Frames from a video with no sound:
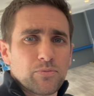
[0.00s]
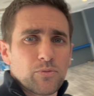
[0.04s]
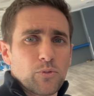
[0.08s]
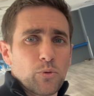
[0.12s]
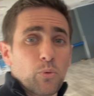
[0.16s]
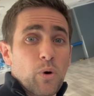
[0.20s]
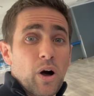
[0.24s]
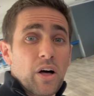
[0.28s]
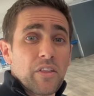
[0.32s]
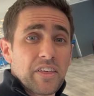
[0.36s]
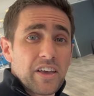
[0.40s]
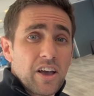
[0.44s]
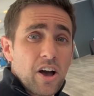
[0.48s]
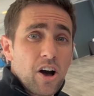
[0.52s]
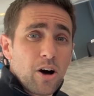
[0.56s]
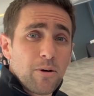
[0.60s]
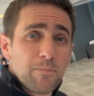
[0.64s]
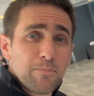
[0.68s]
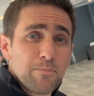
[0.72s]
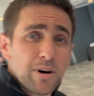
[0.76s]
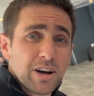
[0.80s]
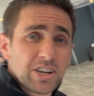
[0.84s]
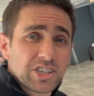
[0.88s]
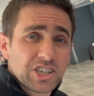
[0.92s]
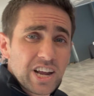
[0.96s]
While they are
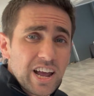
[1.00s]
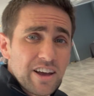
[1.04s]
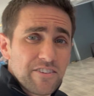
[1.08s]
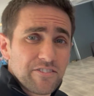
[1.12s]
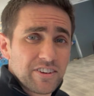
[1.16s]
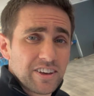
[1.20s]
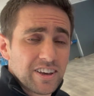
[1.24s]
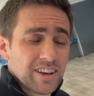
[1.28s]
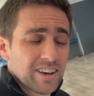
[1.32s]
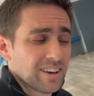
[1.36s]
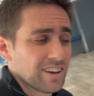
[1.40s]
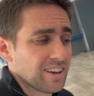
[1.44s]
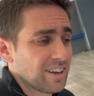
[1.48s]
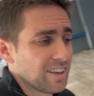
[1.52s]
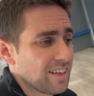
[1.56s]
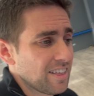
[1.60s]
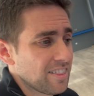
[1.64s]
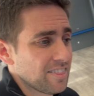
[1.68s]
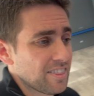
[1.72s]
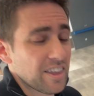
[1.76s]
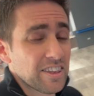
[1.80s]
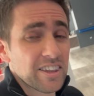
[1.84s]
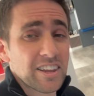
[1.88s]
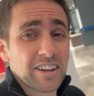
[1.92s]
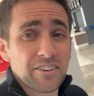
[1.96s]
much heavier
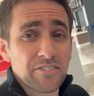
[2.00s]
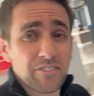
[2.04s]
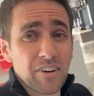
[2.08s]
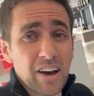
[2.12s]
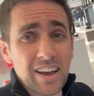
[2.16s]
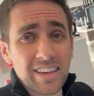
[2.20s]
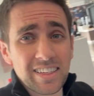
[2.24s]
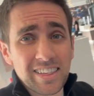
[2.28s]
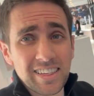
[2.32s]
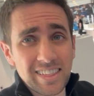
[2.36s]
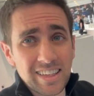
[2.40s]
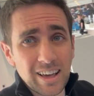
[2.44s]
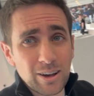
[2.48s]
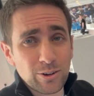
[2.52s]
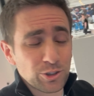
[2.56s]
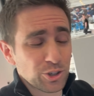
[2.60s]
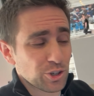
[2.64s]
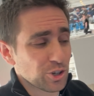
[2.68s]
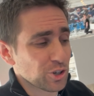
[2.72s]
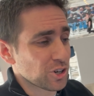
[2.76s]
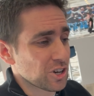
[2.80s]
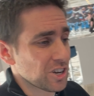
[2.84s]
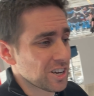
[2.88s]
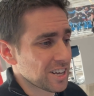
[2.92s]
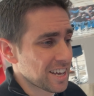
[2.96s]
than the devices I was
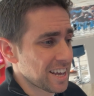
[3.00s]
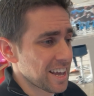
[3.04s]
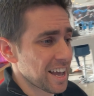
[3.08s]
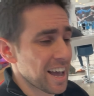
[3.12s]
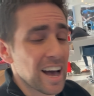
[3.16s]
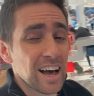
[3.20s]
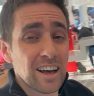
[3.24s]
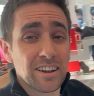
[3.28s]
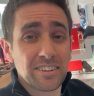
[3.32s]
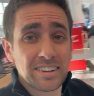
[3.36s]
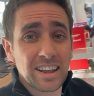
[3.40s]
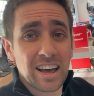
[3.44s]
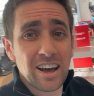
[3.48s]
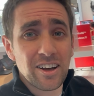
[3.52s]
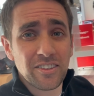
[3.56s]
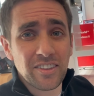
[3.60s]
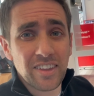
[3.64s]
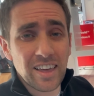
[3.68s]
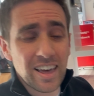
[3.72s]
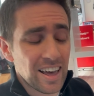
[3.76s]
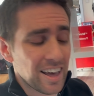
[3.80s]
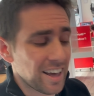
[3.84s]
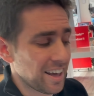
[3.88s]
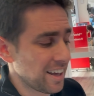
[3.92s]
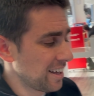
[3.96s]
just looking at down
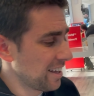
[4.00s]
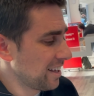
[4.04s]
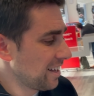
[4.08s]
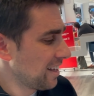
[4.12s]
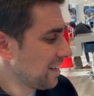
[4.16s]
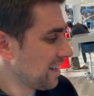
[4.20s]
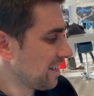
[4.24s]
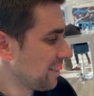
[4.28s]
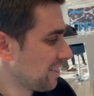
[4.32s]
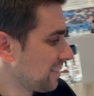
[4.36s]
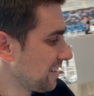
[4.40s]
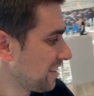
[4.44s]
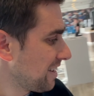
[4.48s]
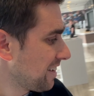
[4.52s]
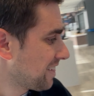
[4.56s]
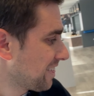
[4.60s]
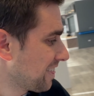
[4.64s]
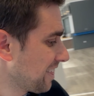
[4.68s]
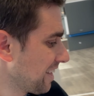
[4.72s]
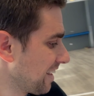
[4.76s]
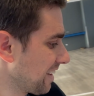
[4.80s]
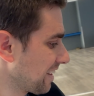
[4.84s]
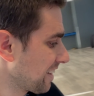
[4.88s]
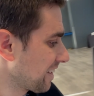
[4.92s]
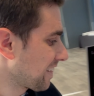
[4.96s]
there, these
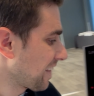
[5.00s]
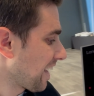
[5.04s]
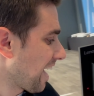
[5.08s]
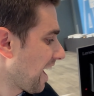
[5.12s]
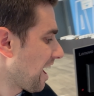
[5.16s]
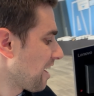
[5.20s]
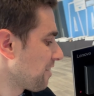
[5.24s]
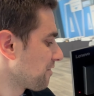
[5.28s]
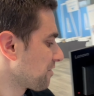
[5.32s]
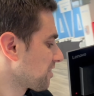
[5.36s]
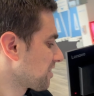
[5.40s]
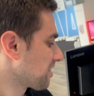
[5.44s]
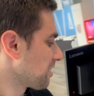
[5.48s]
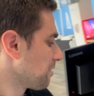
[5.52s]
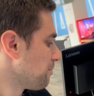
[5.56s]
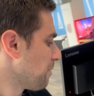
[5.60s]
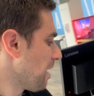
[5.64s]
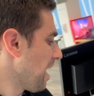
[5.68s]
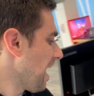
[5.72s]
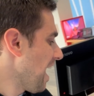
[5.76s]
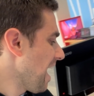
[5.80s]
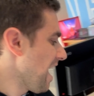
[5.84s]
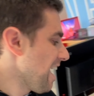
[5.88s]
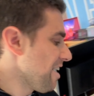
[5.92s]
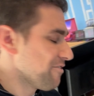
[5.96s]
things have some
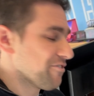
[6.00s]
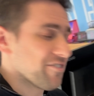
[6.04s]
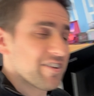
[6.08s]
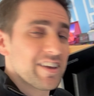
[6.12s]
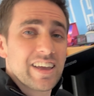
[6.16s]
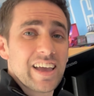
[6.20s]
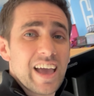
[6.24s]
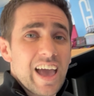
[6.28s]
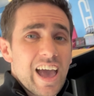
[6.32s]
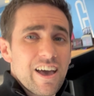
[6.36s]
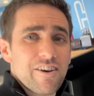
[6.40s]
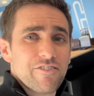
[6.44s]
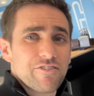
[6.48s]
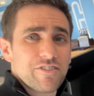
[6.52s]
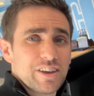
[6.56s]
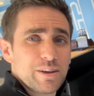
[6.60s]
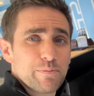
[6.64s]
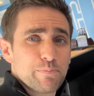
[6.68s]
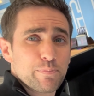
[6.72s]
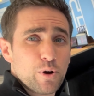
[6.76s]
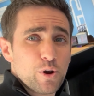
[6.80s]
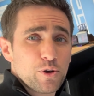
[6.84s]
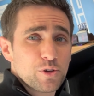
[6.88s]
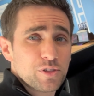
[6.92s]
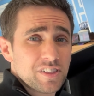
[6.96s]
heavy
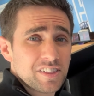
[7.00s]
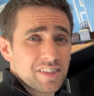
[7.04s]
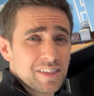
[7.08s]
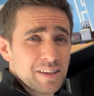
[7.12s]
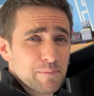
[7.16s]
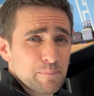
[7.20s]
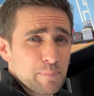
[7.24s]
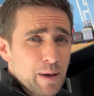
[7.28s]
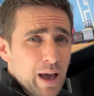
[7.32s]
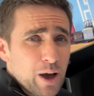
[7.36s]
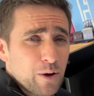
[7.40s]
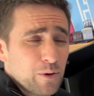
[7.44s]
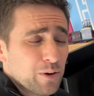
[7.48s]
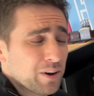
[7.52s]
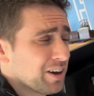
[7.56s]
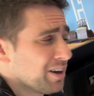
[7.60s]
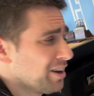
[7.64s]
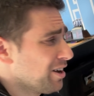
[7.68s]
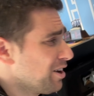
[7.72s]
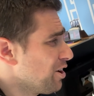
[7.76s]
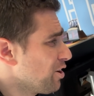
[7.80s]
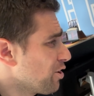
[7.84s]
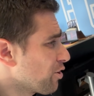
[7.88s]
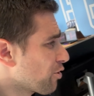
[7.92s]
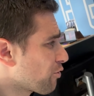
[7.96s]
processing power,
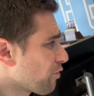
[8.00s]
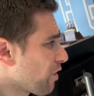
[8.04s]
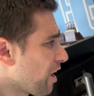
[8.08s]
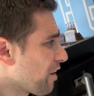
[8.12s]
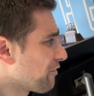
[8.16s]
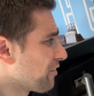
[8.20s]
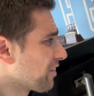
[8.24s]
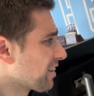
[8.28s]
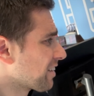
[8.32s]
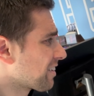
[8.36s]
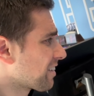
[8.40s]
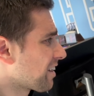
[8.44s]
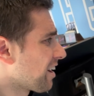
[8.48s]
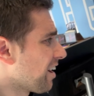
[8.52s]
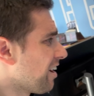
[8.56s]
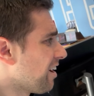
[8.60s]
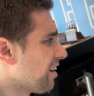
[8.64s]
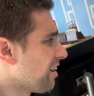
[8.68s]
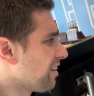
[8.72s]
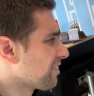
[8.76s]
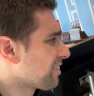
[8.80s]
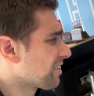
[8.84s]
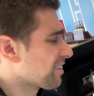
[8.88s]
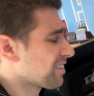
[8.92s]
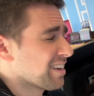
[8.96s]
graphics
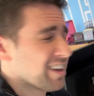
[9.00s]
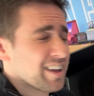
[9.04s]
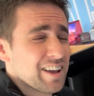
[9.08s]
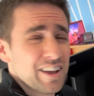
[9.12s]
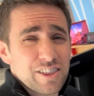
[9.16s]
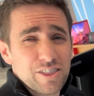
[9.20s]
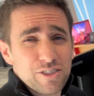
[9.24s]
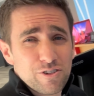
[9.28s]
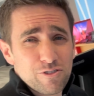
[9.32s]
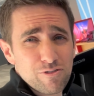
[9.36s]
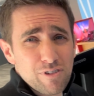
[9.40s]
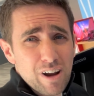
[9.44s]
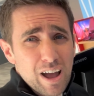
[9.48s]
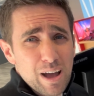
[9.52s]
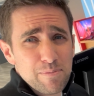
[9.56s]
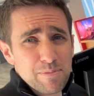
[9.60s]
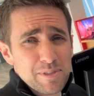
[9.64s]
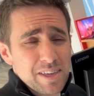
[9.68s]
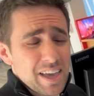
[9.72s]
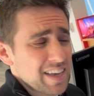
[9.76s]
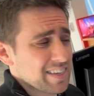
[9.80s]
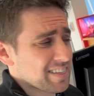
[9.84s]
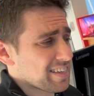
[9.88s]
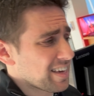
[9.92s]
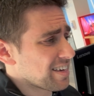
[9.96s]
cards, the RAM,
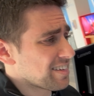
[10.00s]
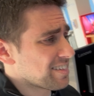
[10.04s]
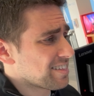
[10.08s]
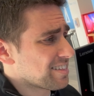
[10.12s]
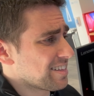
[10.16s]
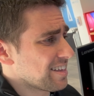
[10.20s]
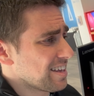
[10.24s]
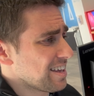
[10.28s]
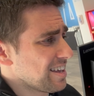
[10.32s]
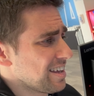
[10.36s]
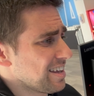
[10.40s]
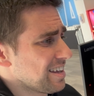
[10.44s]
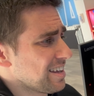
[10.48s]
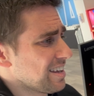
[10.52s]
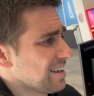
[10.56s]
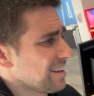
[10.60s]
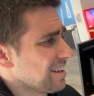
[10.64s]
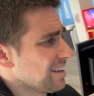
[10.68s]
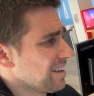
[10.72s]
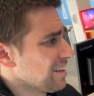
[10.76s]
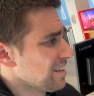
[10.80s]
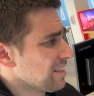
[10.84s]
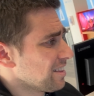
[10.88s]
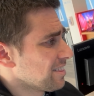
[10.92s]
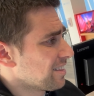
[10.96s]
the
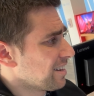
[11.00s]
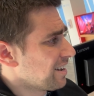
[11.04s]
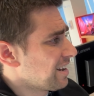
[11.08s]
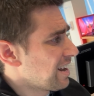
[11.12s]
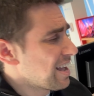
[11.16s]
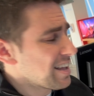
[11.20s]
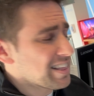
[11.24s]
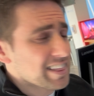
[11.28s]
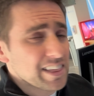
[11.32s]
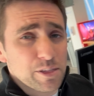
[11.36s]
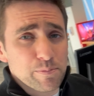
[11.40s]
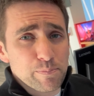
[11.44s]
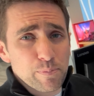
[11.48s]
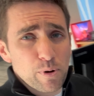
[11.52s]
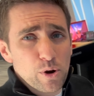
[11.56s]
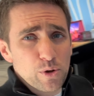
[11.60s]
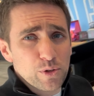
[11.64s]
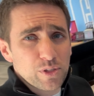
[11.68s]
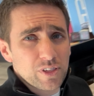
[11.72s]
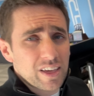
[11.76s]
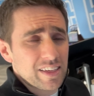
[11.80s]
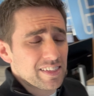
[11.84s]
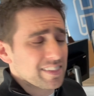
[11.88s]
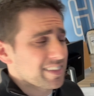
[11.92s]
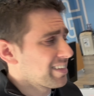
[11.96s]
SSD, the latest
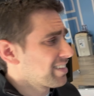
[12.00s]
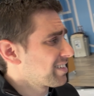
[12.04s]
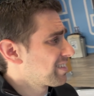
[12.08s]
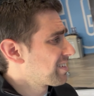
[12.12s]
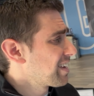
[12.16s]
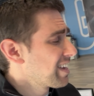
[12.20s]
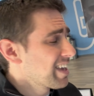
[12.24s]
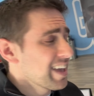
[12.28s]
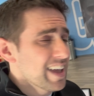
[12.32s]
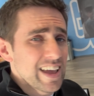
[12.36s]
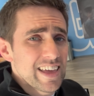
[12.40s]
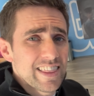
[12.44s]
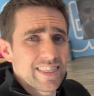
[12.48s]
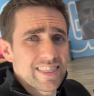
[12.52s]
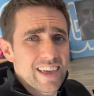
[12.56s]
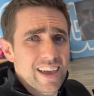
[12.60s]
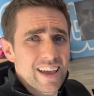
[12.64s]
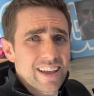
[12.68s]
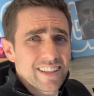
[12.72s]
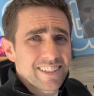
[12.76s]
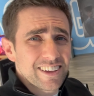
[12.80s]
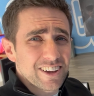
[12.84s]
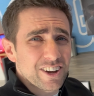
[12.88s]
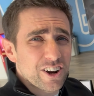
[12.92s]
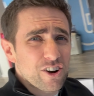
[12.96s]
processors in
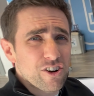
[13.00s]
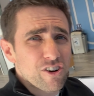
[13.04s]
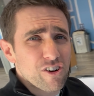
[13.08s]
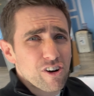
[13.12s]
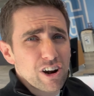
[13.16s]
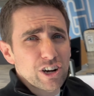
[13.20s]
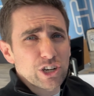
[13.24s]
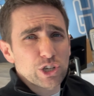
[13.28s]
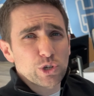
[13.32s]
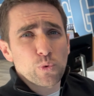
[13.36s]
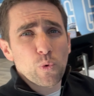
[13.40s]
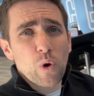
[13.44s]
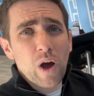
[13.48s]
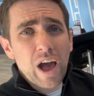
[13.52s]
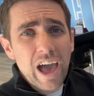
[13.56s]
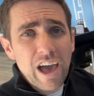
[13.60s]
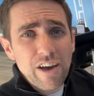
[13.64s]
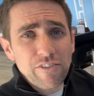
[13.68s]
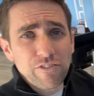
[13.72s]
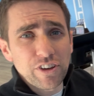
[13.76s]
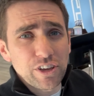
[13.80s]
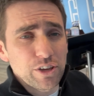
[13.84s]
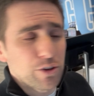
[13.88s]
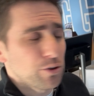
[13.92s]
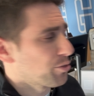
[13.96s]
there to crunch
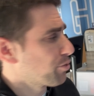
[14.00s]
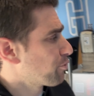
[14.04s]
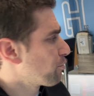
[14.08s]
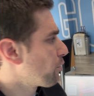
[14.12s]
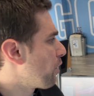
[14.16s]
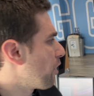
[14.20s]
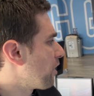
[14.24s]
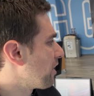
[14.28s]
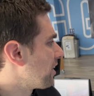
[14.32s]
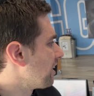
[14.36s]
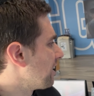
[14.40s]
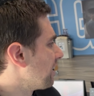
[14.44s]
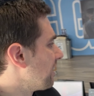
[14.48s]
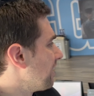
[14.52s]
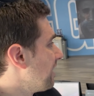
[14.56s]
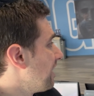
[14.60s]
whatever you throw at it.